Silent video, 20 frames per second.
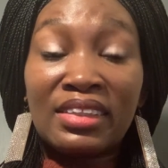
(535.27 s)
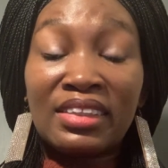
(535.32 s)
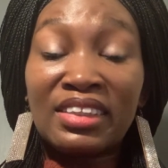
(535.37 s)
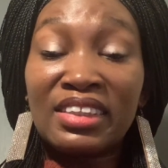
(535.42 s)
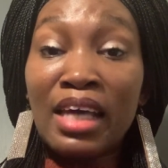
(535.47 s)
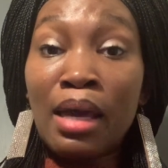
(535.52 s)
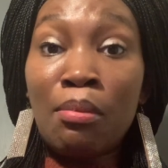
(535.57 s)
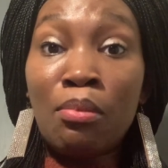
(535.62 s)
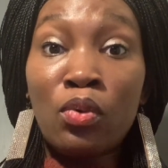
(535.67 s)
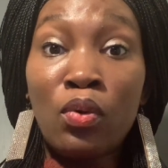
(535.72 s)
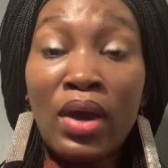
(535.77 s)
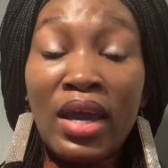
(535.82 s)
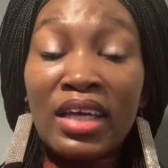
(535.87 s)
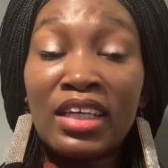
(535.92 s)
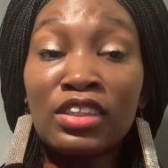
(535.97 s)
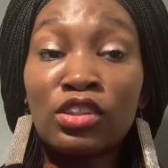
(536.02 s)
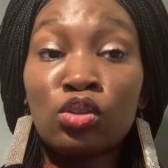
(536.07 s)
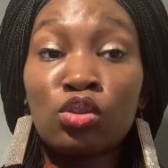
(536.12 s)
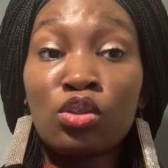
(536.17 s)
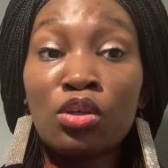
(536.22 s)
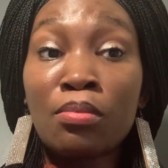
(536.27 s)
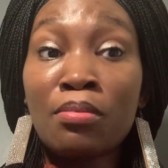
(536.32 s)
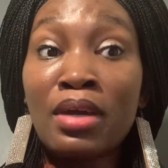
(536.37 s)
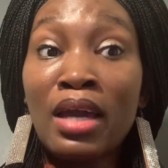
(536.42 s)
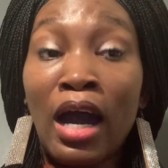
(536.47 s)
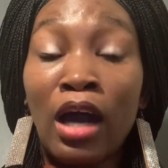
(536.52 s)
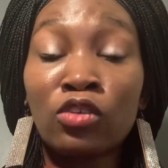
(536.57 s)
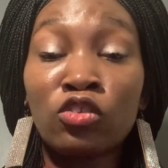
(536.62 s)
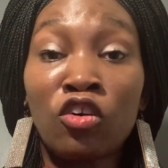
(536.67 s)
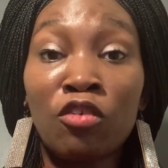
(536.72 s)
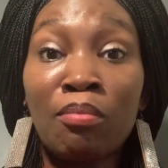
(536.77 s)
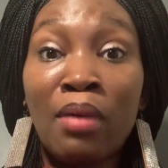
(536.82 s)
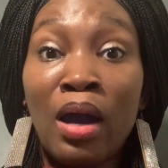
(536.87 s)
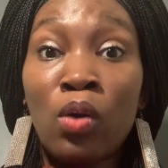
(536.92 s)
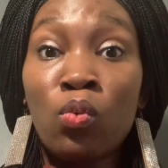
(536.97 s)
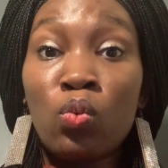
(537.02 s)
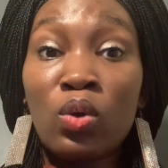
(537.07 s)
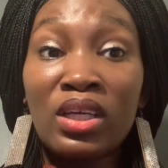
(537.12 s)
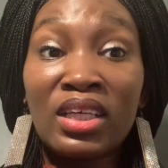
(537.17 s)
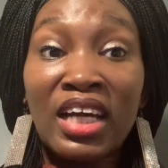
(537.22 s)
Same way he took me out of my
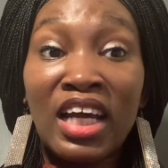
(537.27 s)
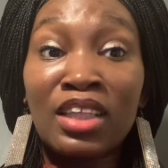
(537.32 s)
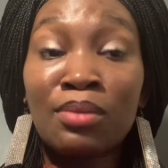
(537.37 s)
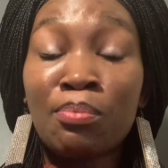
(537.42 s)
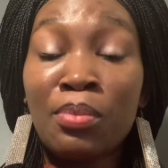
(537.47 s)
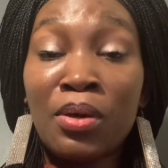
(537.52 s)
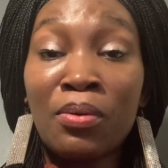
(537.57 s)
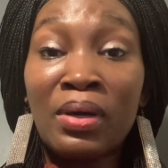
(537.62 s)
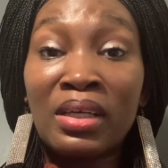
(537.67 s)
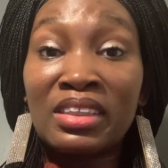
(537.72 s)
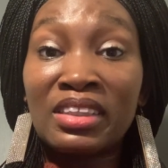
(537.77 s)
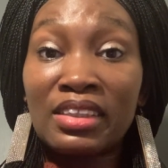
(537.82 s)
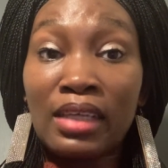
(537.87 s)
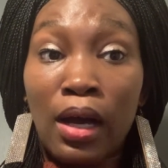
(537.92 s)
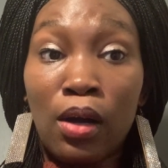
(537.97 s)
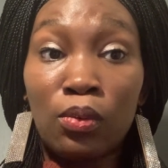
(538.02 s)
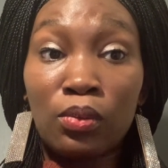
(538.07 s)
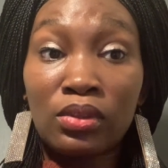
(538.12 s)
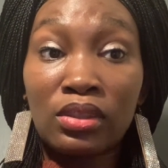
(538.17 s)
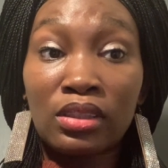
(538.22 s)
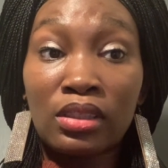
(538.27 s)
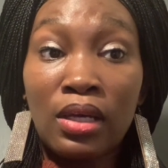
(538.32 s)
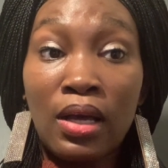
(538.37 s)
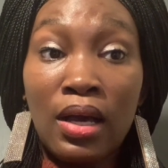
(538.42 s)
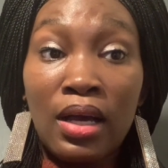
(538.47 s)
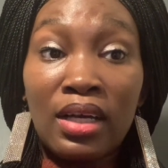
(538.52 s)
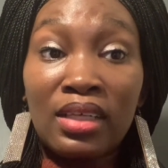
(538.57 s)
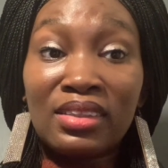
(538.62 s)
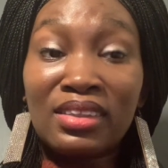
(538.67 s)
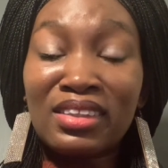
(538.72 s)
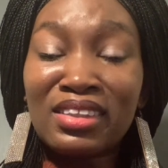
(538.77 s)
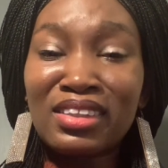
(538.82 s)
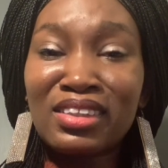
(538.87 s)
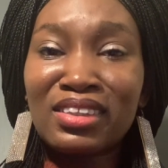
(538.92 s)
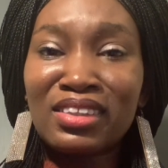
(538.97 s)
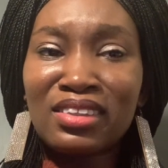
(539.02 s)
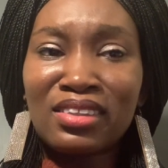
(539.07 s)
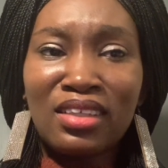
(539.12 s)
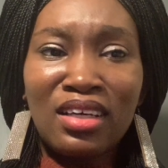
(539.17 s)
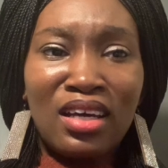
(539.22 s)
wicked parents' house.
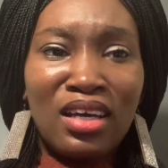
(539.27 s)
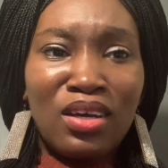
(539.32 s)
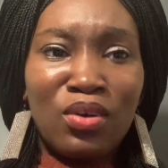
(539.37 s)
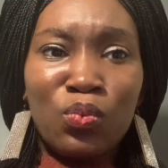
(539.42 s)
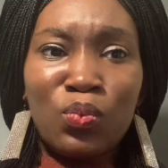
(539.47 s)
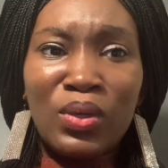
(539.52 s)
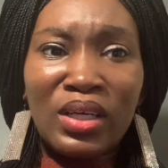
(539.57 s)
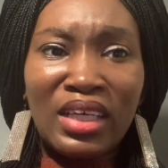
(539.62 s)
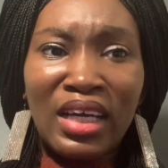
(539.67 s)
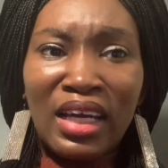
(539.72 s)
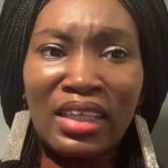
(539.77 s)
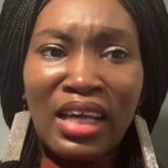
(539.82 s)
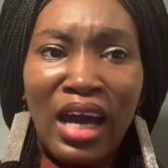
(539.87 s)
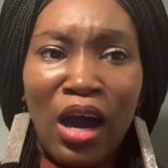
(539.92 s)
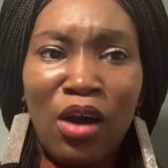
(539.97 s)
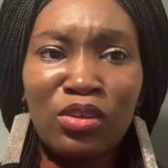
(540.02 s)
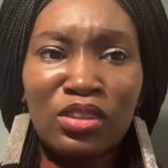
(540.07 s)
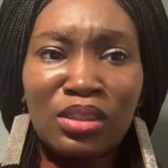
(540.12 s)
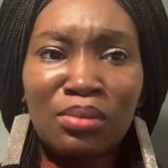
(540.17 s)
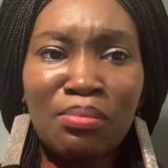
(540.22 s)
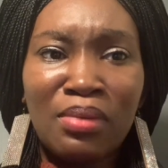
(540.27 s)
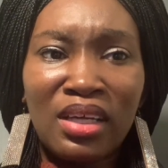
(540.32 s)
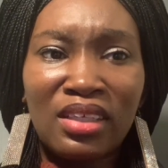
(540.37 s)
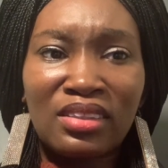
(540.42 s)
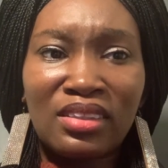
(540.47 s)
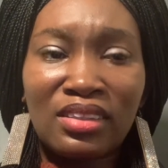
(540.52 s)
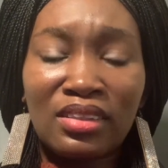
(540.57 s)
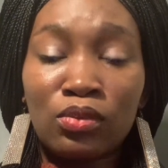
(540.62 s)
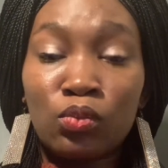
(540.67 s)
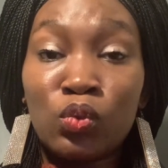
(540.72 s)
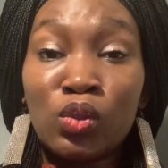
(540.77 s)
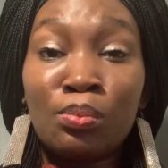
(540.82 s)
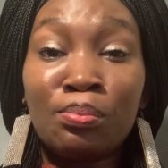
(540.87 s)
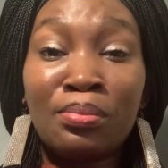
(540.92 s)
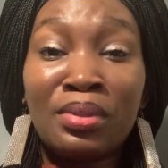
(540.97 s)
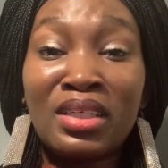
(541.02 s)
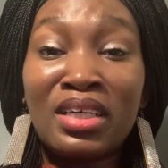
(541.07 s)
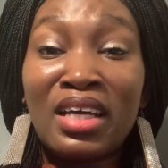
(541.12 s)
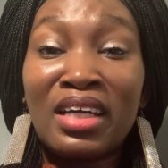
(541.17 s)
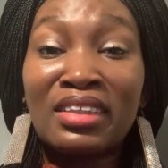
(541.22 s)
This wicked housemate will
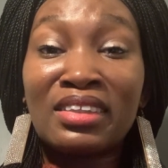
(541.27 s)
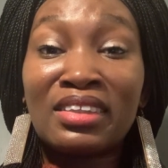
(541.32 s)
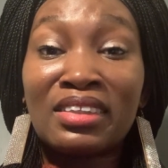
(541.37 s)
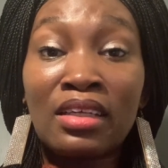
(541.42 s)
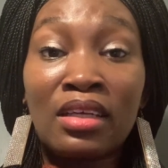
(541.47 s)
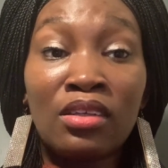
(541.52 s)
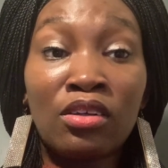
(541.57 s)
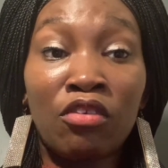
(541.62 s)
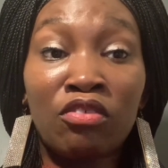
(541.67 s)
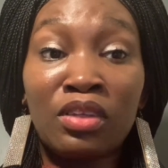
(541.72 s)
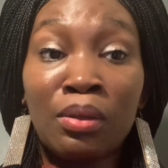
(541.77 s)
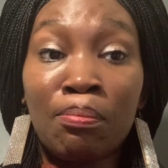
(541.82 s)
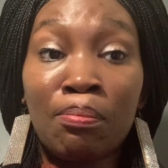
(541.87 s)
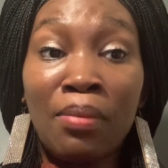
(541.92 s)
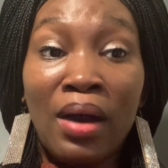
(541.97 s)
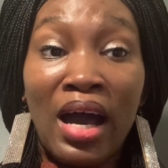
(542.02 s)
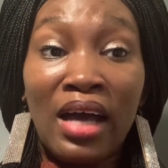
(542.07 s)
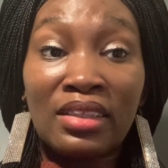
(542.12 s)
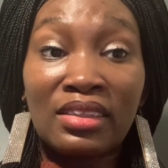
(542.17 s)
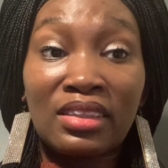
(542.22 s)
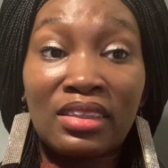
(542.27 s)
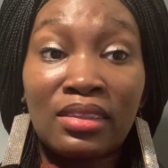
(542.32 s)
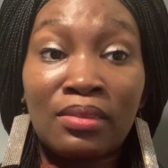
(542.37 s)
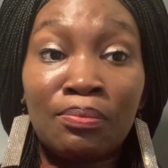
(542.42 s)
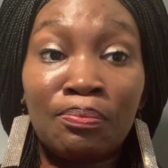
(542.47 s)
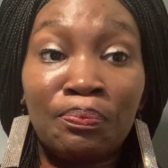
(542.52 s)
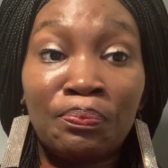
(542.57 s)
be a thing of the past.